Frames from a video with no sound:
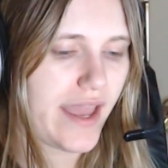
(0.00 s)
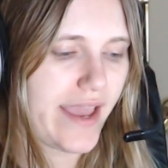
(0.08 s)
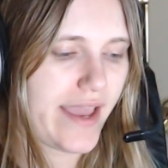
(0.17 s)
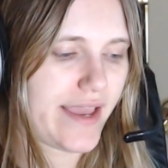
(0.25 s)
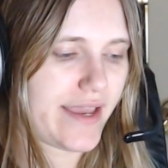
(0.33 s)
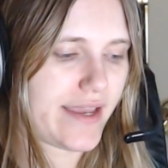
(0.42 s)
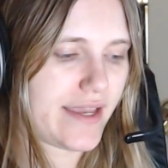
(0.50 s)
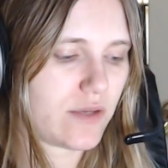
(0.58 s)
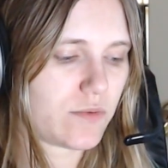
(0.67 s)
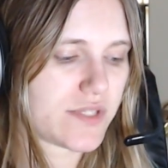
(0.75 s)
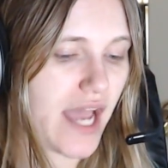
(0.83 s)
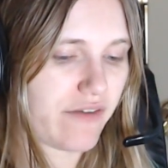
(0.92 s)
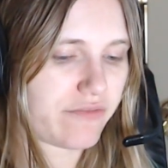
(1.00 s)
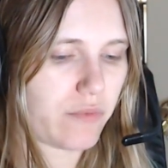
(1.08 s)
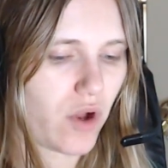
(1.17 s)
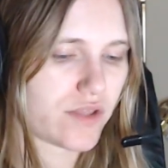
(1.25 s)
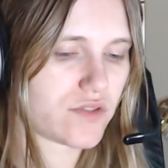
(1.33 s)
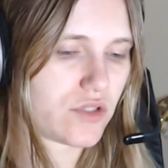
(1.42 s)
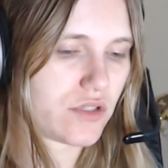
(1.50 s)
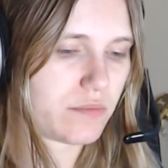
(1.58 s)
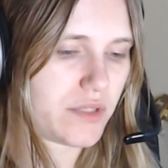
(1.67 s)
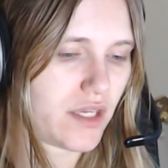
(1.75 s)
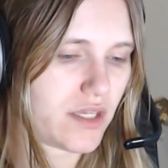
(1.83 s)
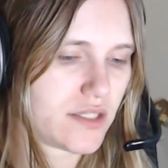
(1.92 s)
he was half monster,
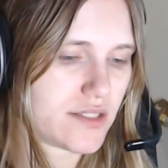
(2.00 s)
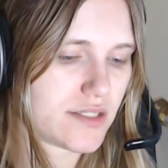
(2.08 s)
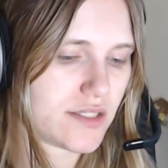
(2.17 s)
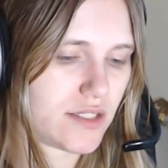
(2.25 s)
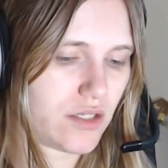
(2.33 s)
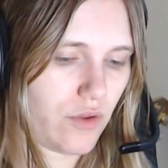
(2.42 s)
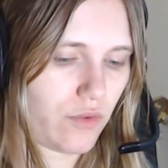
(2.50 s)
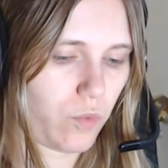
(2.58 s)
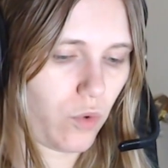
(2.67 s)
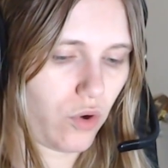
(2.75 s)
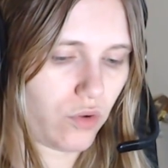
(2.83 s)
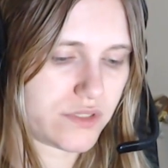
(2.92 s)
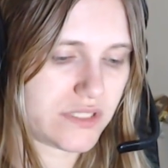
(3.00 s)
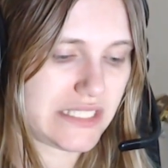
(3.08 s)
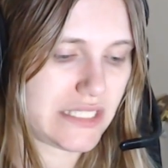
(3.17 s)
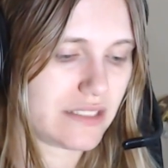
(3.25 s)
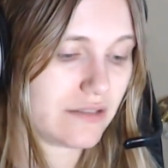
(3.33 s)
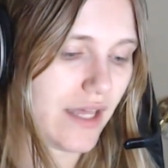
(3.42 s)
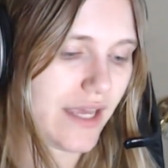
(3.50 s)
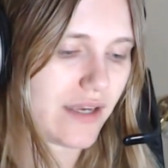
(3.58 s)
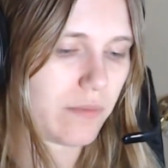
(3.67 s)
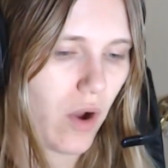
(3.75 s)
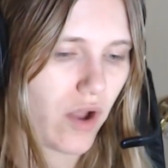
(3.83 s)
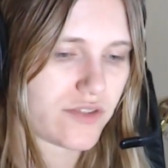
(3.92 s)
because, you know, the world didn't
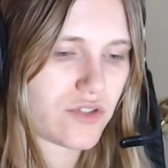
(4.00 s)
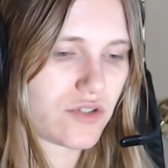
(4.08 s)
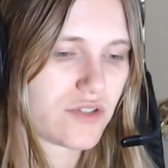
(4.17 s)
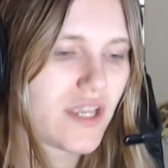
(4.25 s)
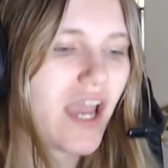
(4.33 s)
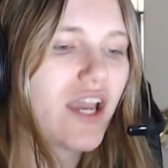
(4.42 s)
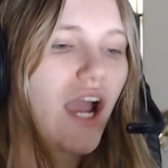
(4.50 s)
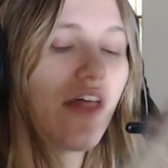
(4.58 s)
like monsters.